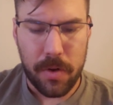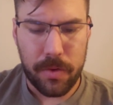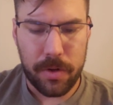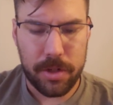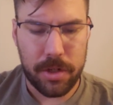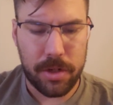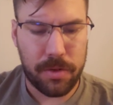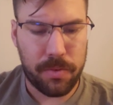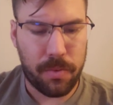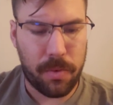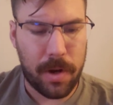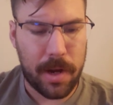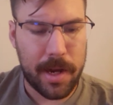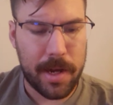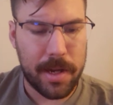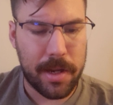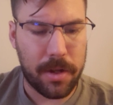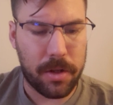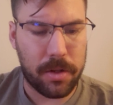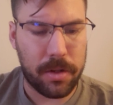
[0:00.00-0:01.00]
which is why
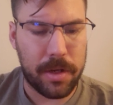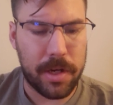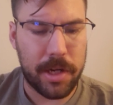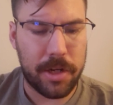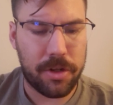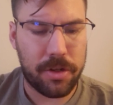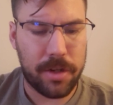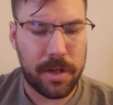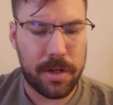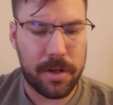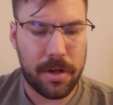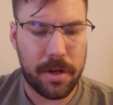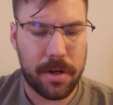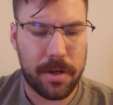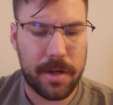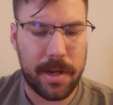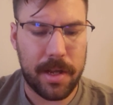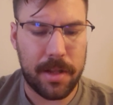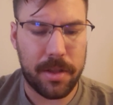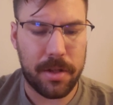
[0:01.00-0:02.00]
you'll initially
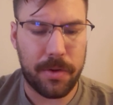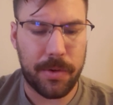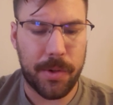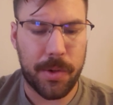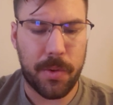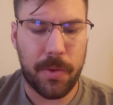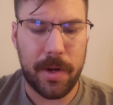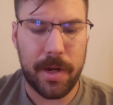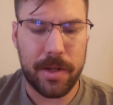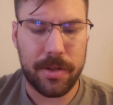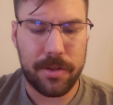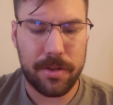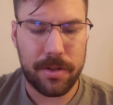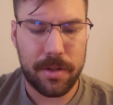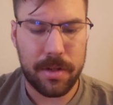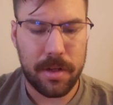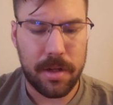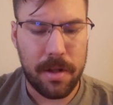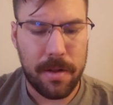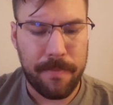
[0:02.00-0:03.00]
turn down the request.
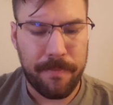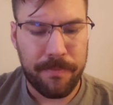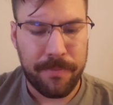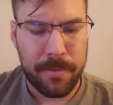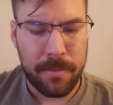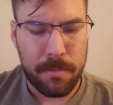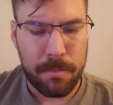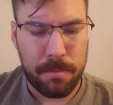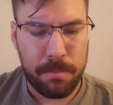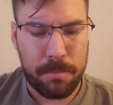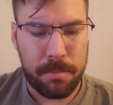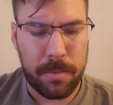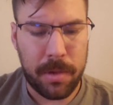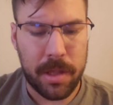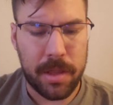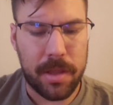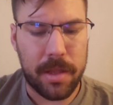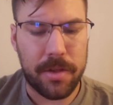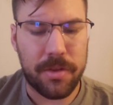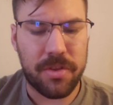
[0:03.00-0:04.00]

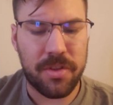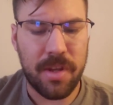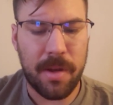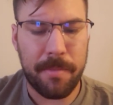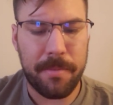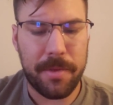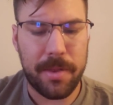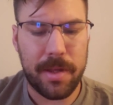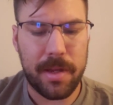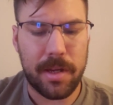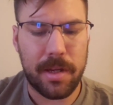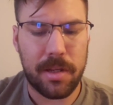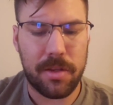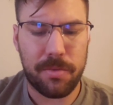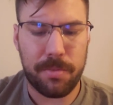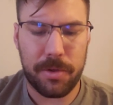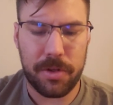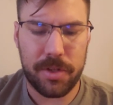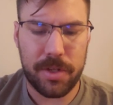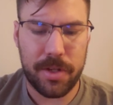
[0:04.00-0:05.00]
But the something is
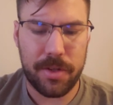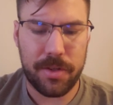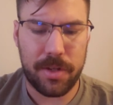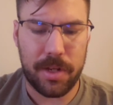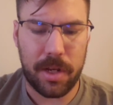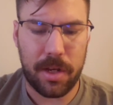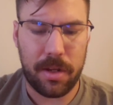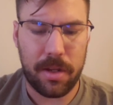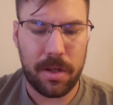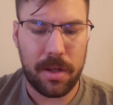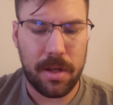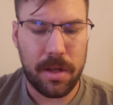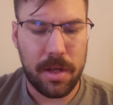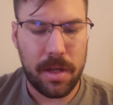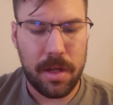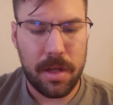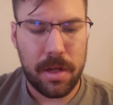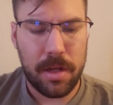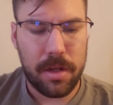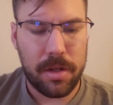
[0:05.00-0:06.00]
persistent.
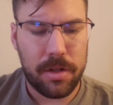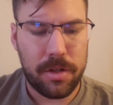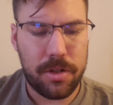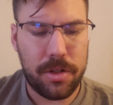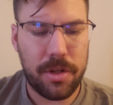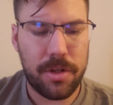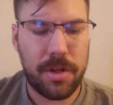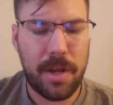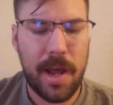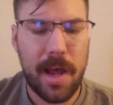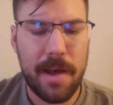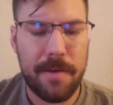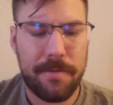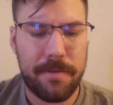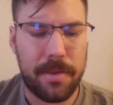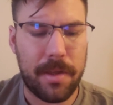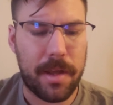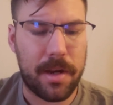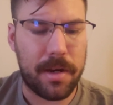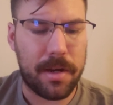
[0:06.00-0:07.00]
Just half,
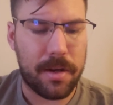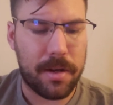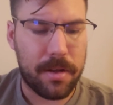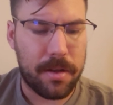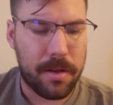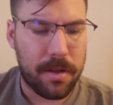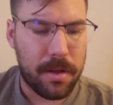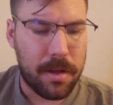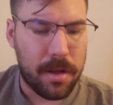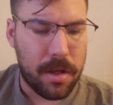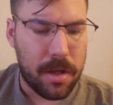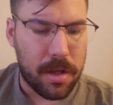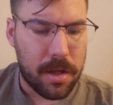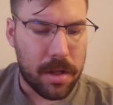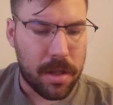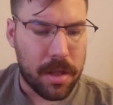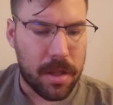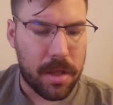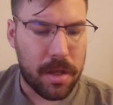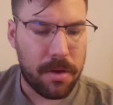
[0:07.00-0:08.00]
then.
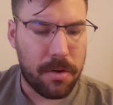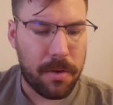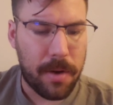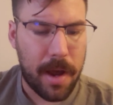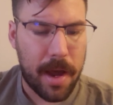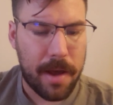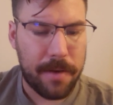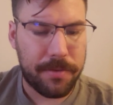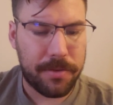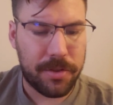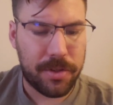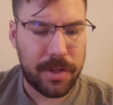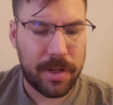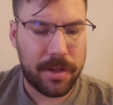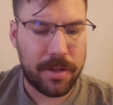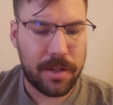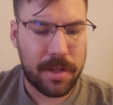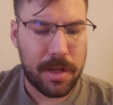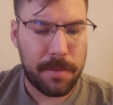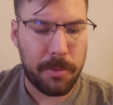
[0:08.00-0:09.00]
You have
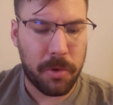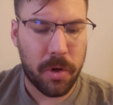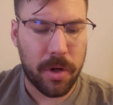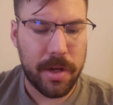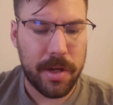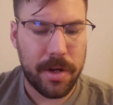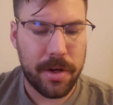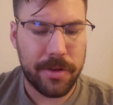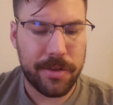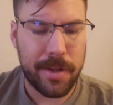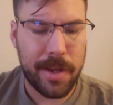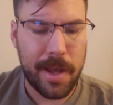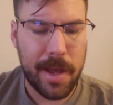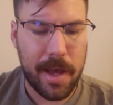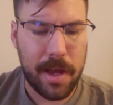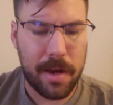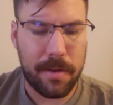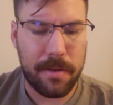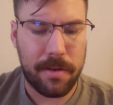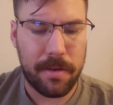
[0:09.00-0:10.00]
60 more years
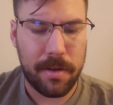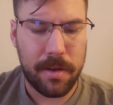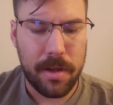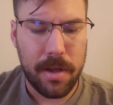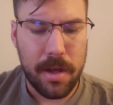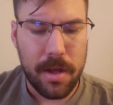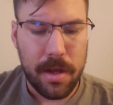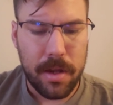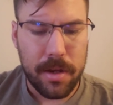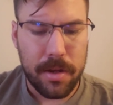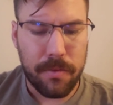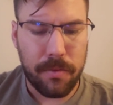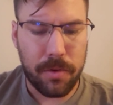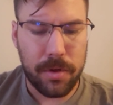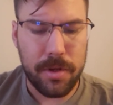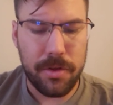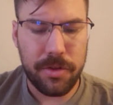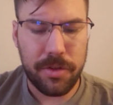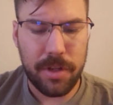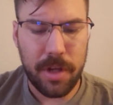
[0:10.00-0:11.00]
ahead. Will
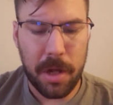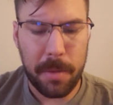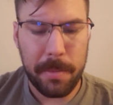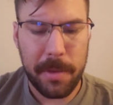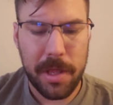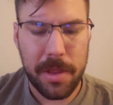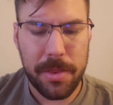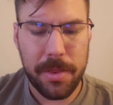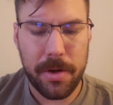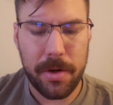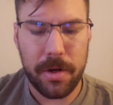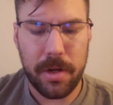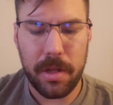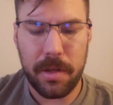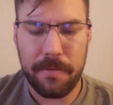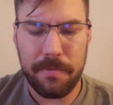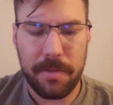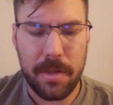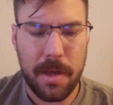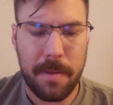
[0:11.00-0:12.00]
you sell me 30
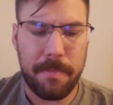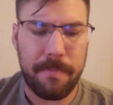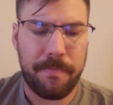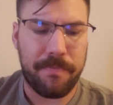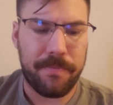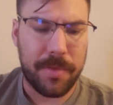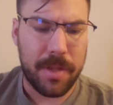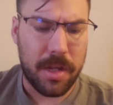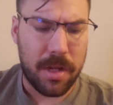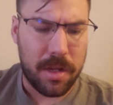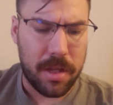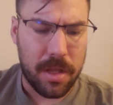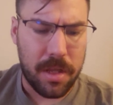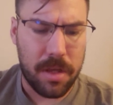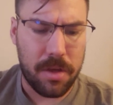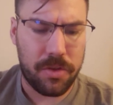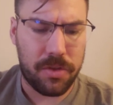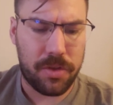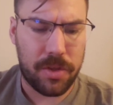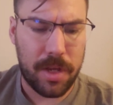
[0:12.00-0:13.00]
of them?
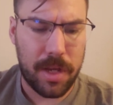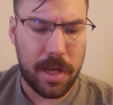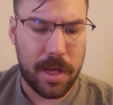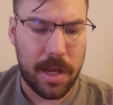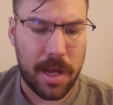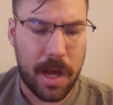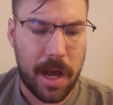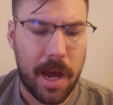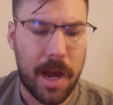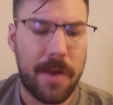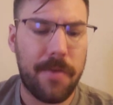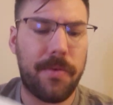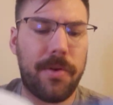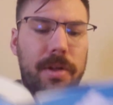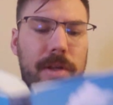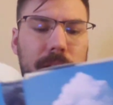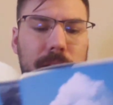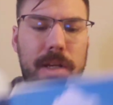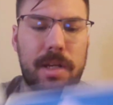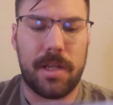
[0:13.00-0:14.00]
You see, I
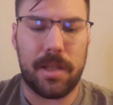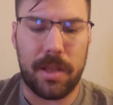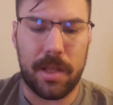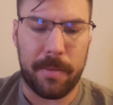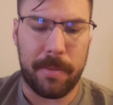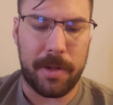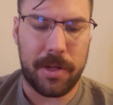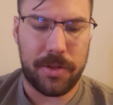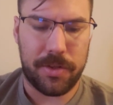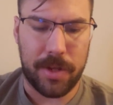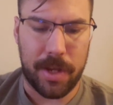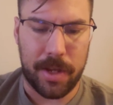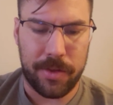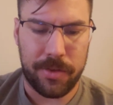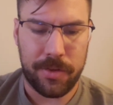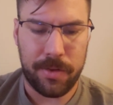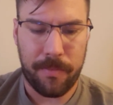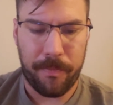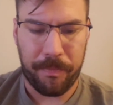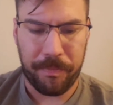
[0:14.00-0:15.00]
really need them, it
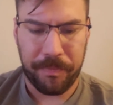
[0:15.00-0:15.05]
says.